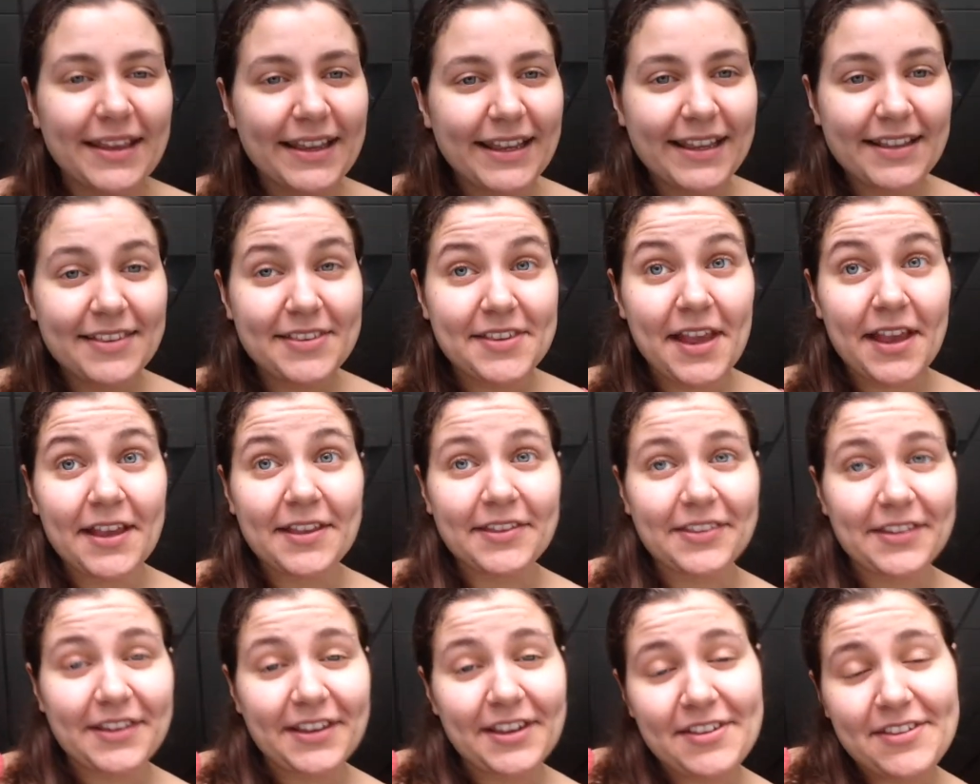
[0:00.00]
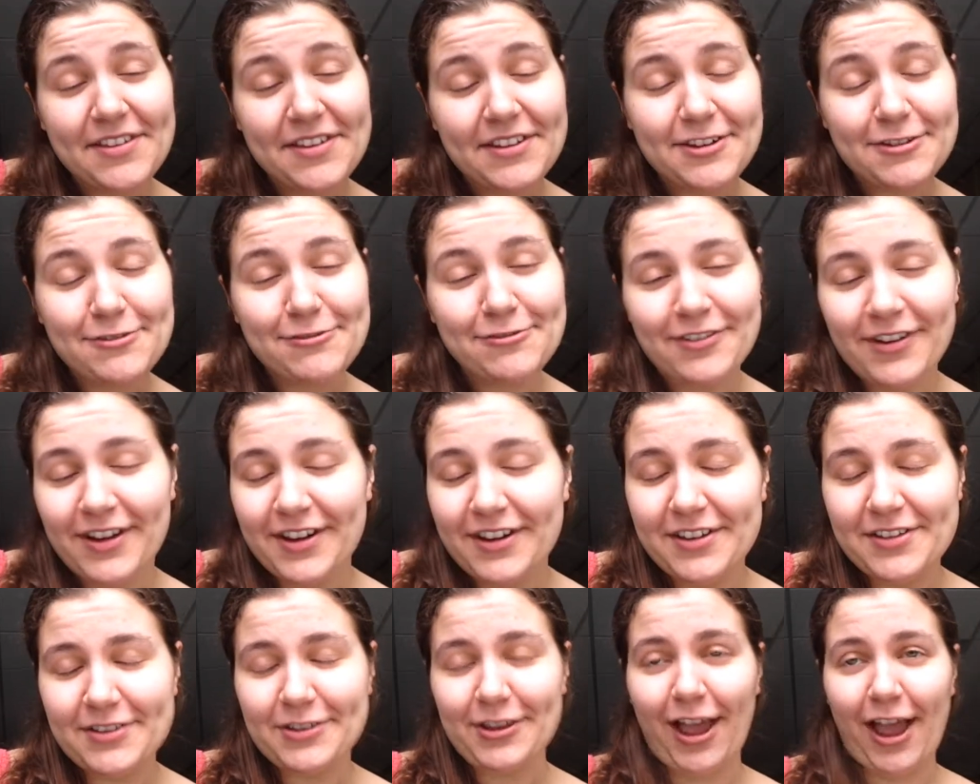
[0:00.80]
"It's as easy to
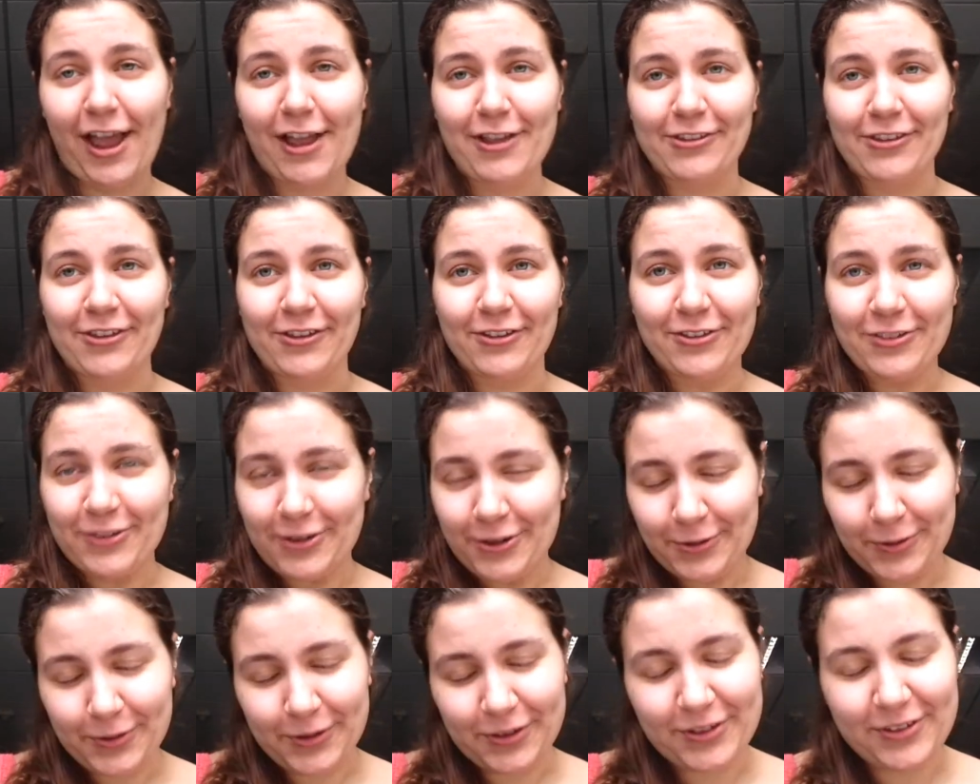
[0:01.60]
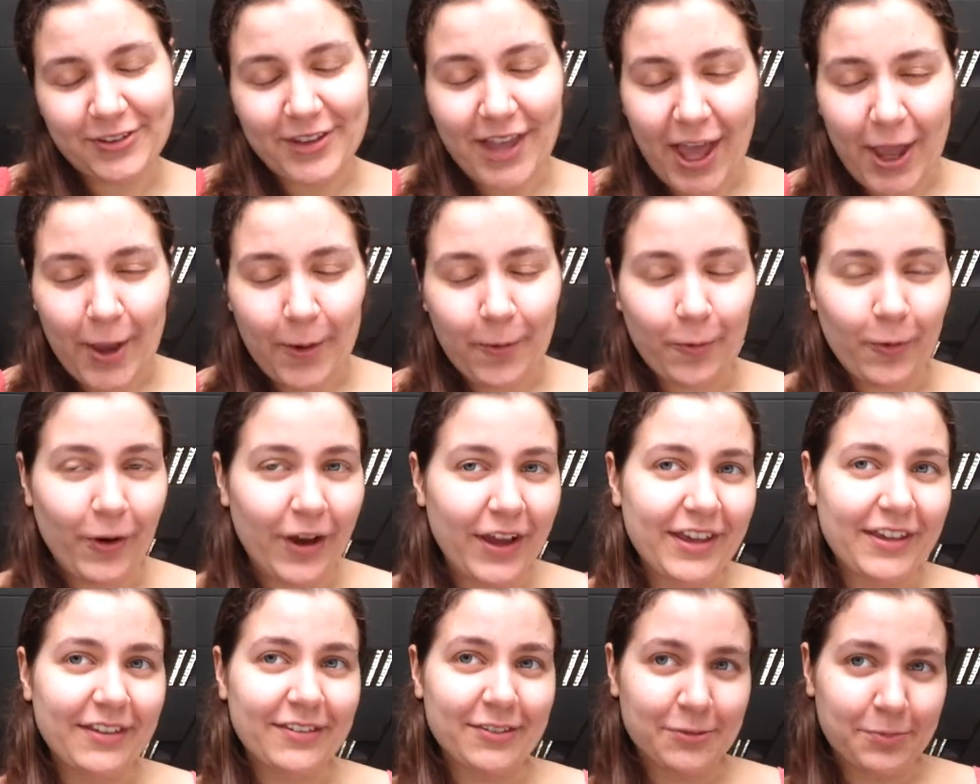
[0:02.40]
find a scientist who will say
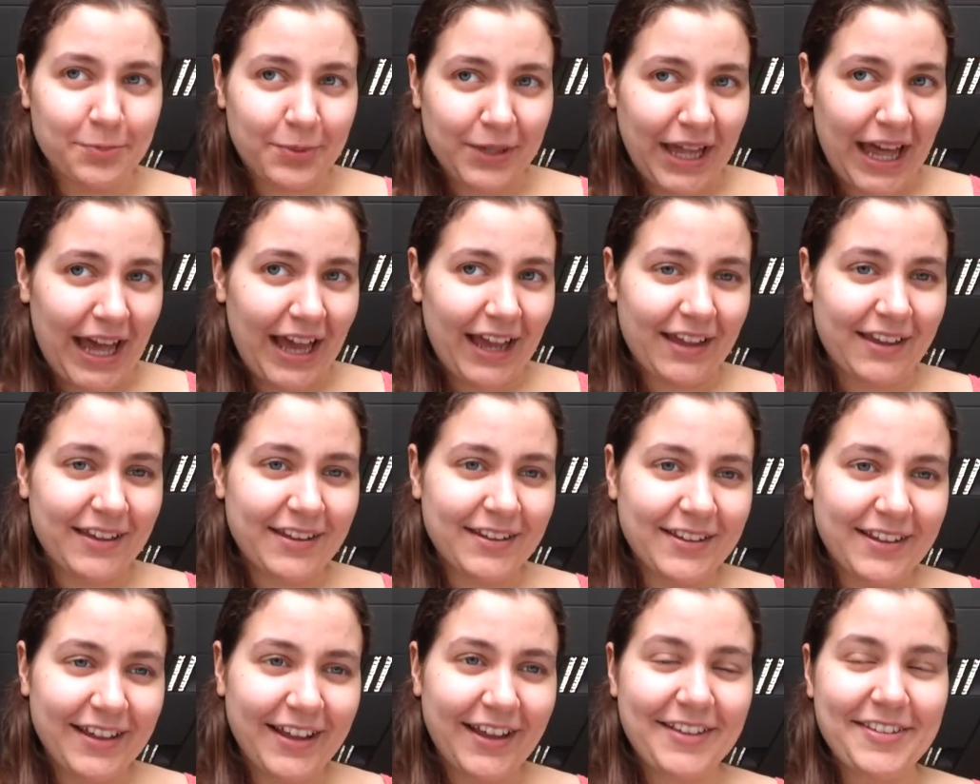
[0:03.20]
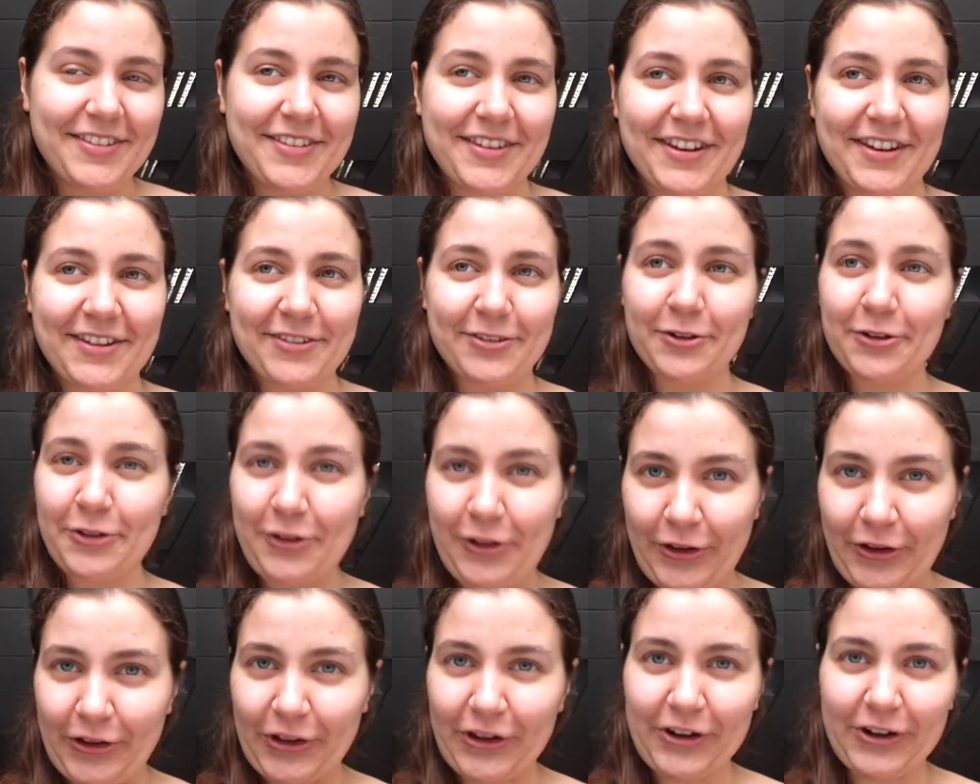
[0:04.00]
white is black as it is a
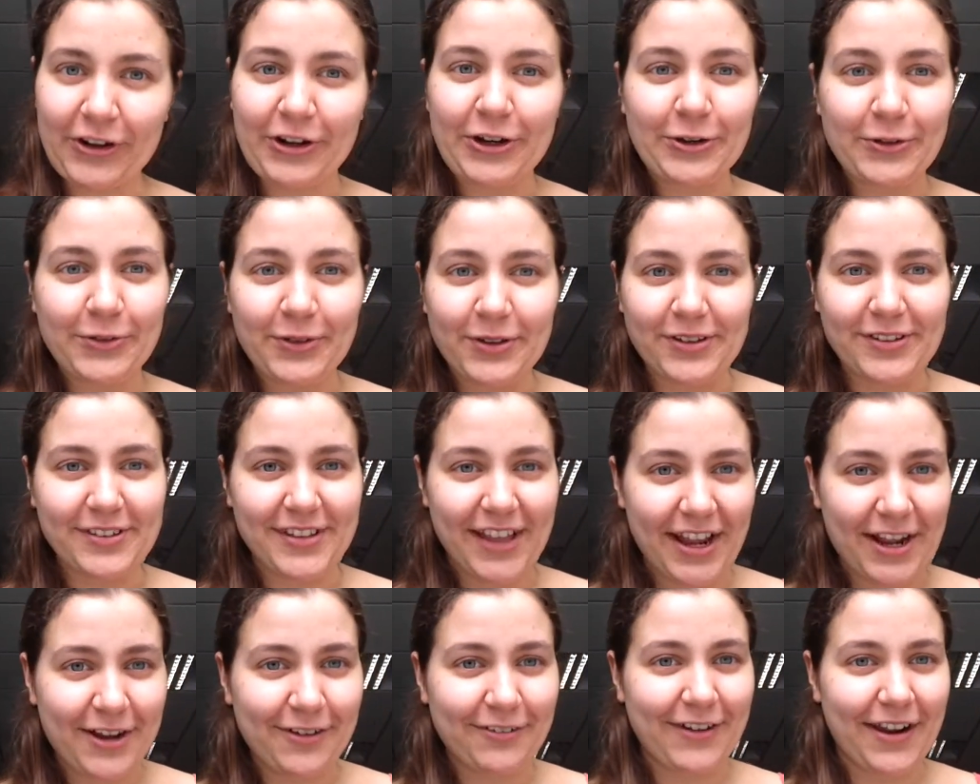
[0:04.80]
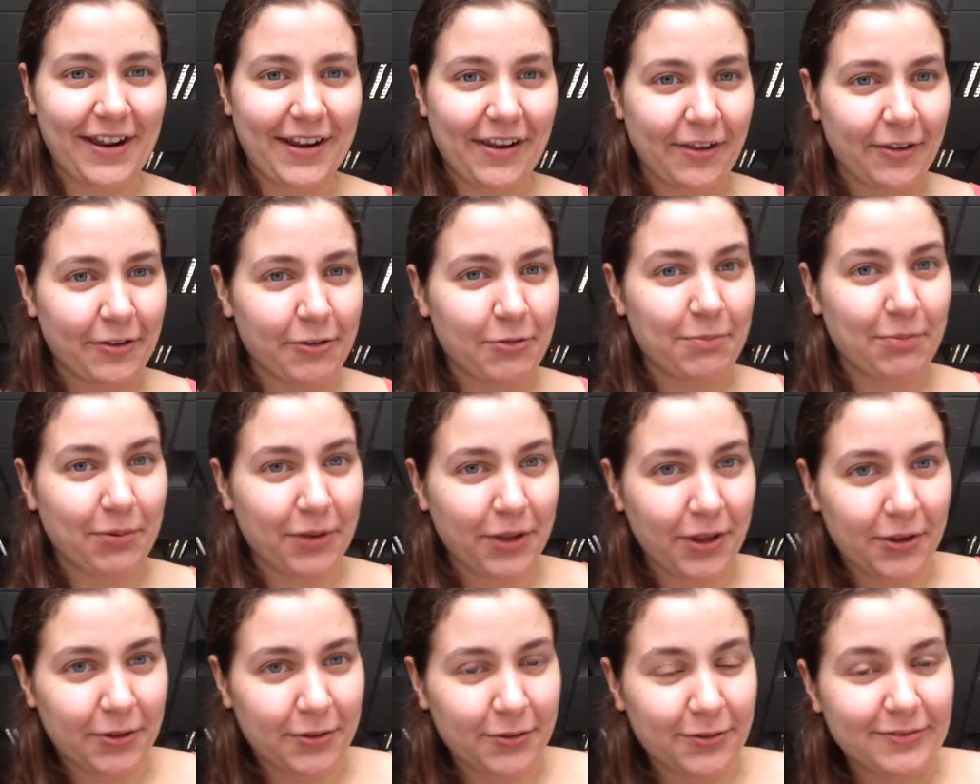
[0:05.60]
lawyer who will say red is
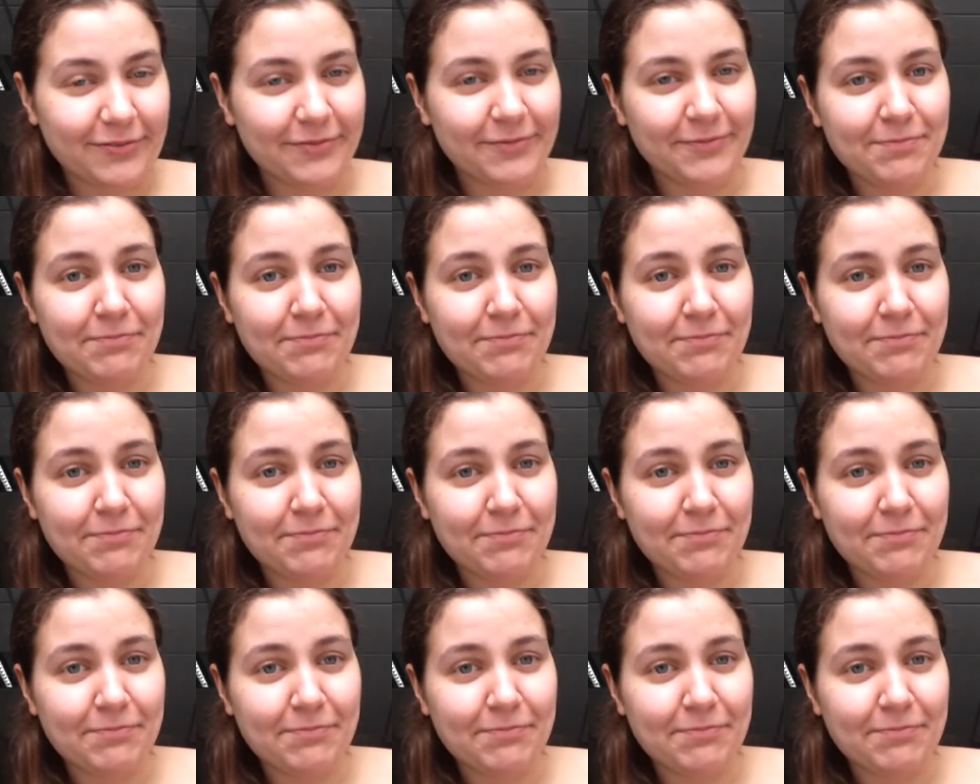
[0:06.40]
blue."